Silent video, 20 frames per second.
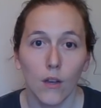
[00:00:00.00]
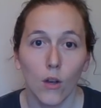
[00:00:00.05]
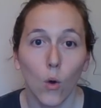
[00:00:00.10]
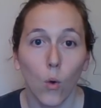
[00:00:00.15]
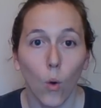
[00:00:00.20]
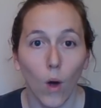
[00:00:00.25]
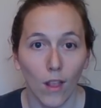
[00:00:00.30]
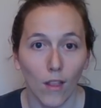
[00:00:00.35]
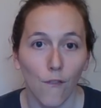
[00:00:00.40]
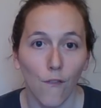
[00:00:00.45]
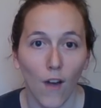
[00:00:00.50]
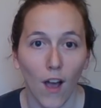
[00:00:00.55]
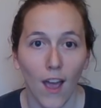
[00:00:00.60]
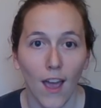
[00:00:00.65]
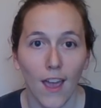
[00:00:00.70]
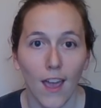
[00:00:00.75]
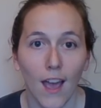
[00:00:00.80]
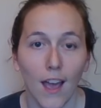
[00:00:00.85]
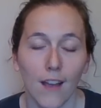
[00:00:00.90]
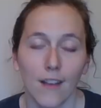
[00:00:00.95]

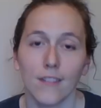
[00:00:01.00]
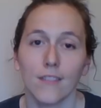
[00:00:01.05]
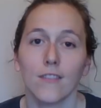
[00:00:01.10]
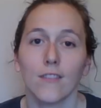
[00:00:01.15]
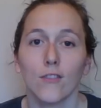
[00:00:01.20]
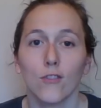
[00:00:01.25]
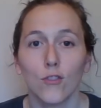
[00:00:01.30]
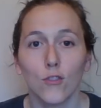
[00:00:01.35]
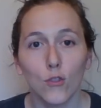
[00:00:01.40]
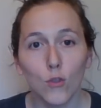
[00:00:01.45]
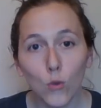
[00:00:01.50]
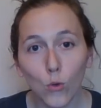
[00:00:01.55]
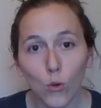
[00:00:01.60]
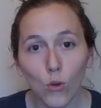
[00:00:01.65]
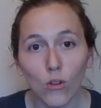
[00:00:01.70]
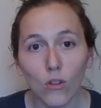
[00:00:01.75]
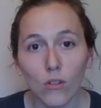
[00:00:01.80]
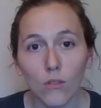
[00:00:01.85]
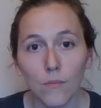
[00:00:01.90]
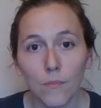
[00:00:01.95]
qualify as
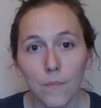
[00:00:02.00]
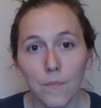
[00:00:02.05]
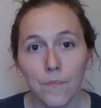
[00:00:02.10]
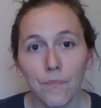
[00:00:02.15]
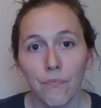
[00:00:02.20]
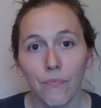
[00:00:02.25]
school